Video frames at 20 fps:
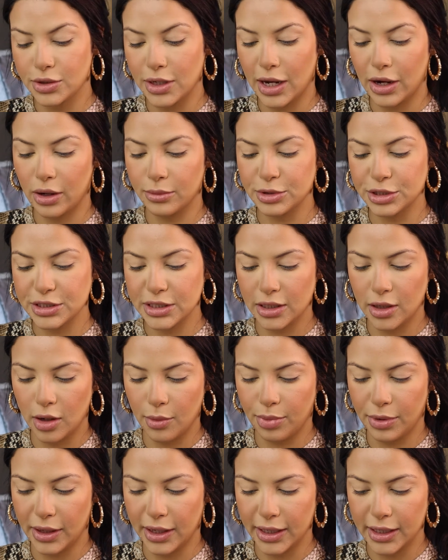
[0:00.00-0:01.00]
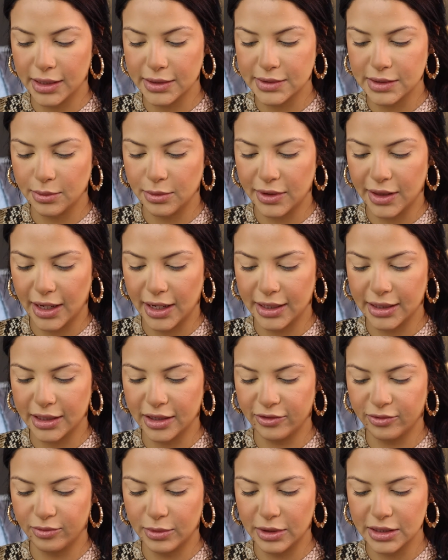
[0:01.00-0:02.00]
now I'm just gonna apply some of that
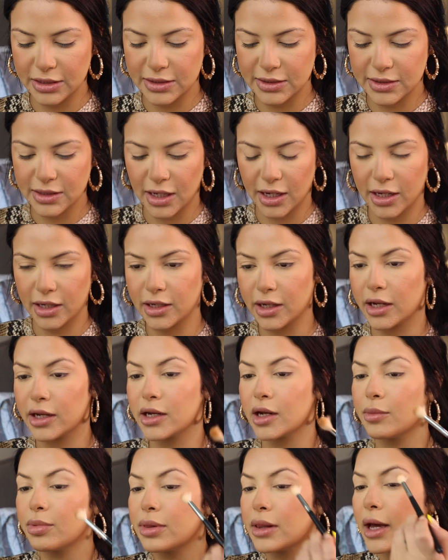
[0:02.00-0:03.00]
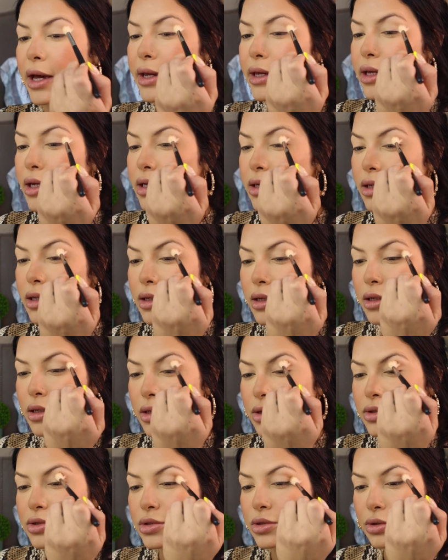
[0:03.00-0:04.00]
Give Me Sun and apply it
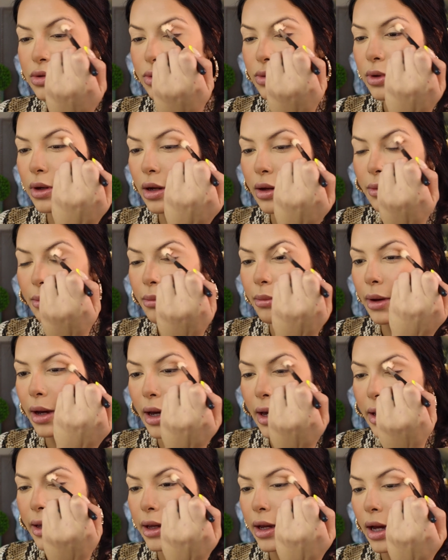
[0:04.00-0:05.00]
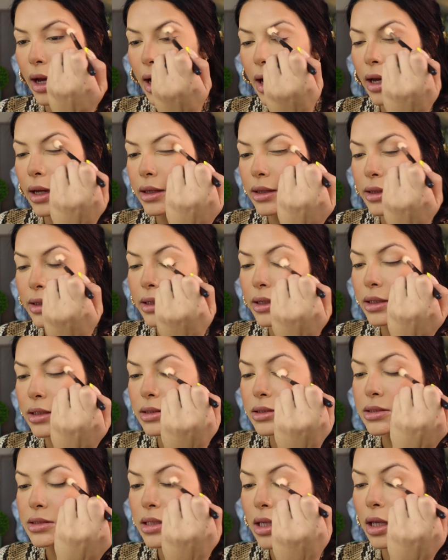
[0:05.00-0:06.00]
to my
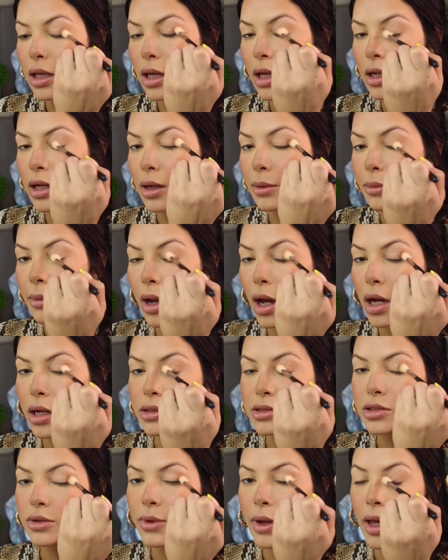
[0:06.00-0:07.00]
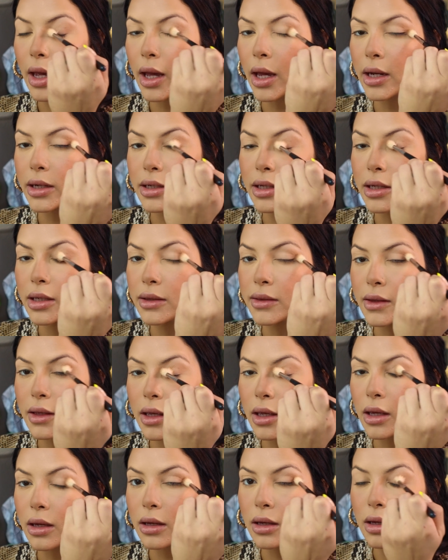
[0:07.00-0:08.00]
eyelids, and I'm not doing
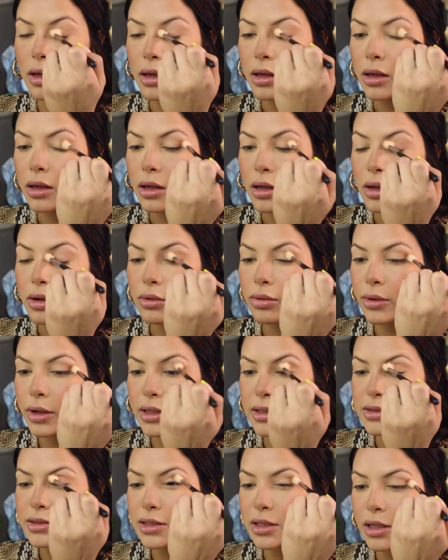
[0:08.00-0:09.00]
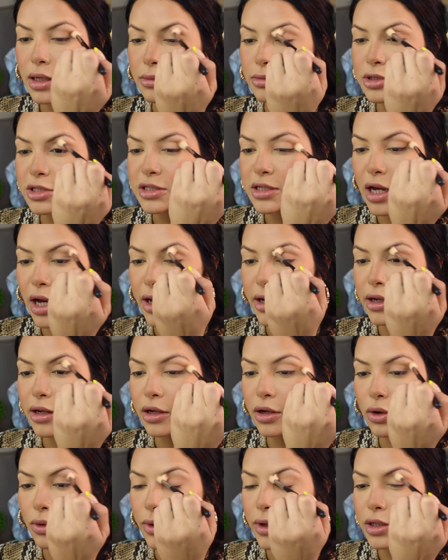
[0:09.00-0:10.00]
anything crazy. I'm just kind
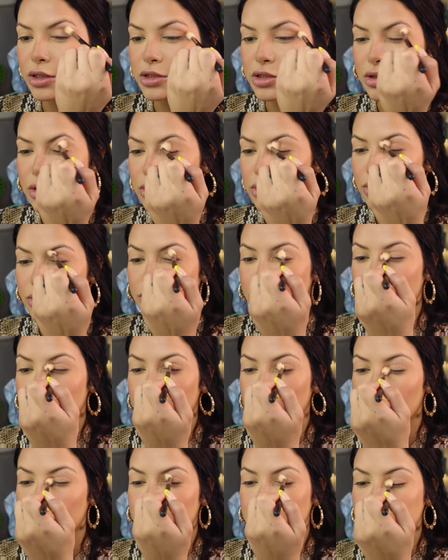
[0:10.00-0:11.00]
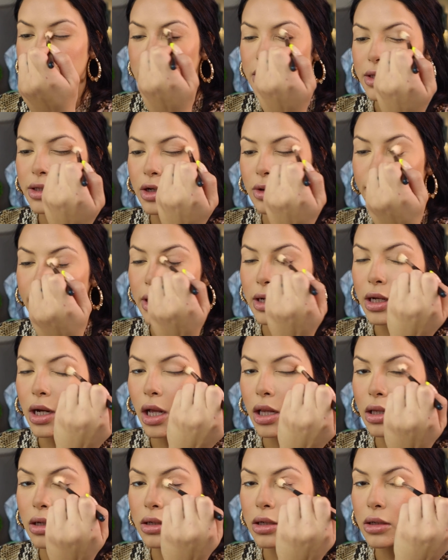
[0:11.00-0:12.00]
of going to throw just a little bit of
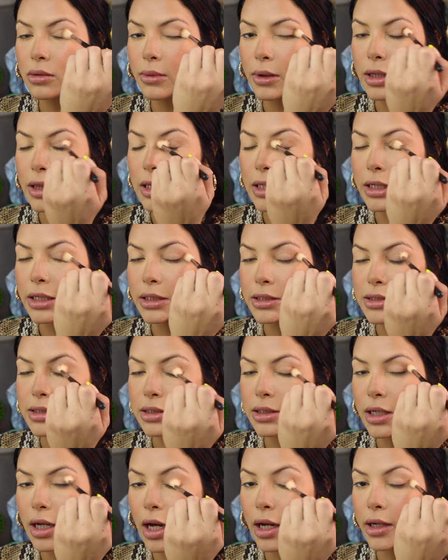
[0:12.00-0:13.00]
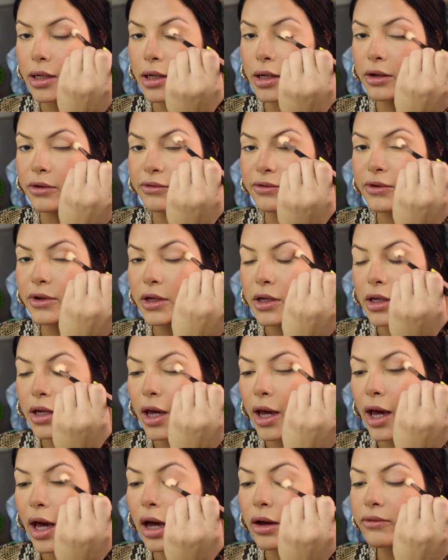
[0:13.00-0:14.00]
color on my lids and kind of
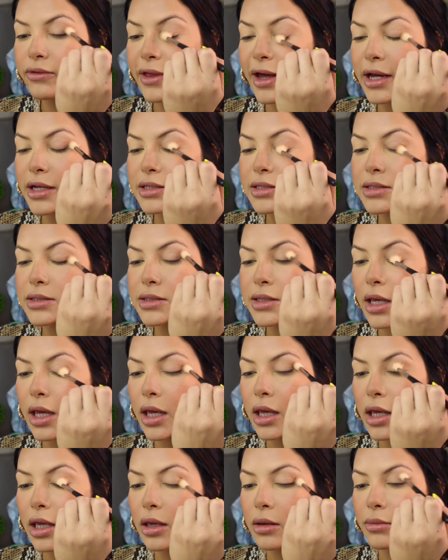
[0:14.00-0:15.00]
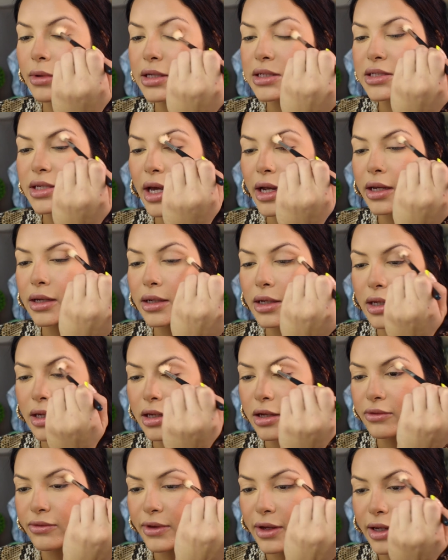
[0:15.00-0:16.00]
have that same
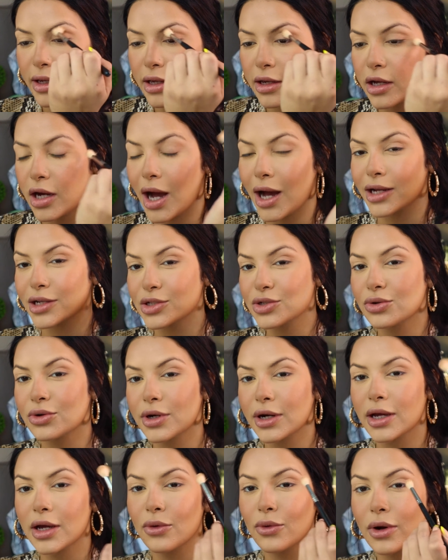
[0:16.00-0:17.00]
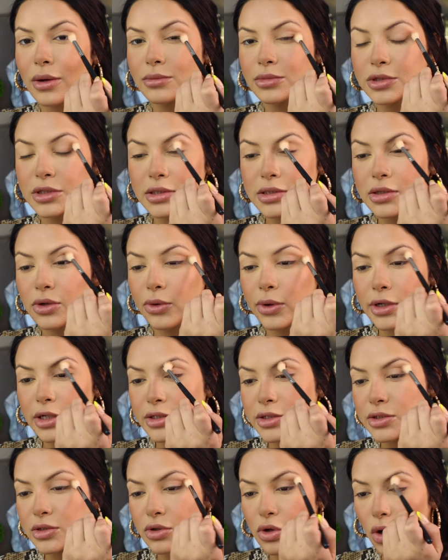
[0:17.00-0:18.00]
technique of like contouring where I'm just going to
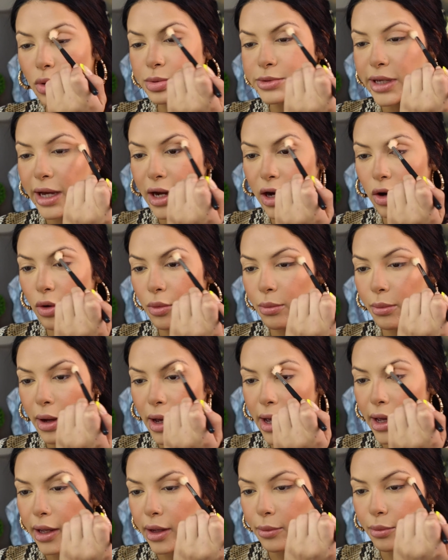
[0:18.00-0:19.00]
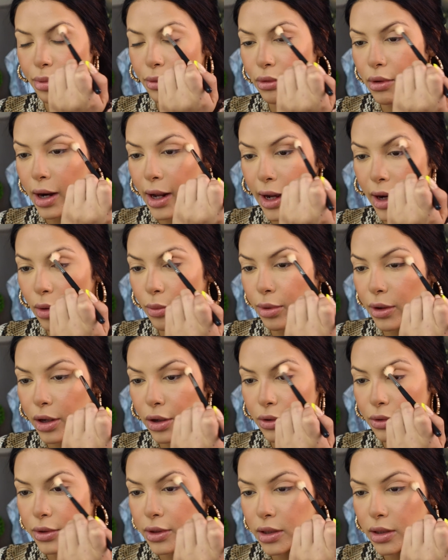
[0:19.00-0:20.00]
sculpt out my brow
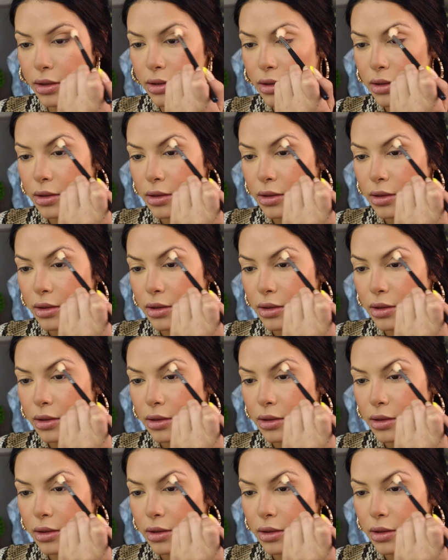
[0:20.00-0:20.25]
bone